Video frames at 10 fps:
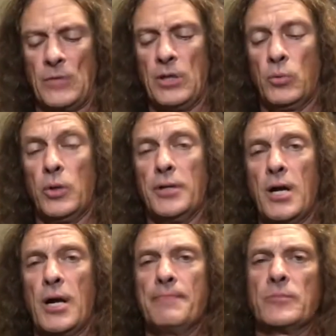and
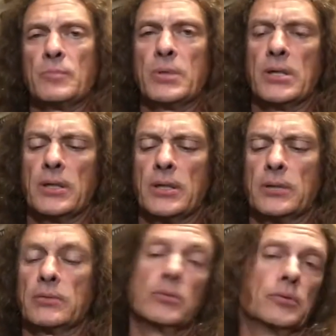whatnot, but I
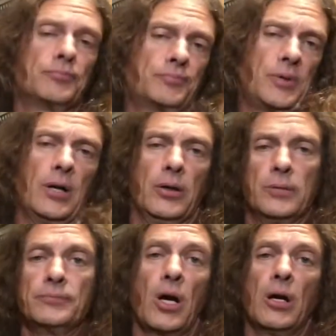don't
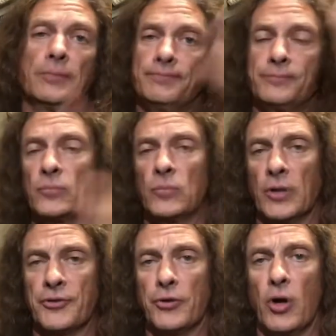know, I'll
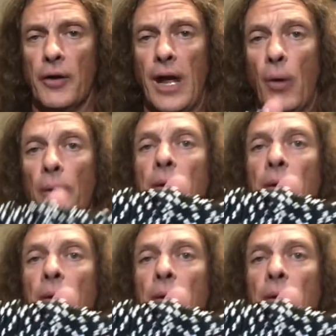let you know on that one.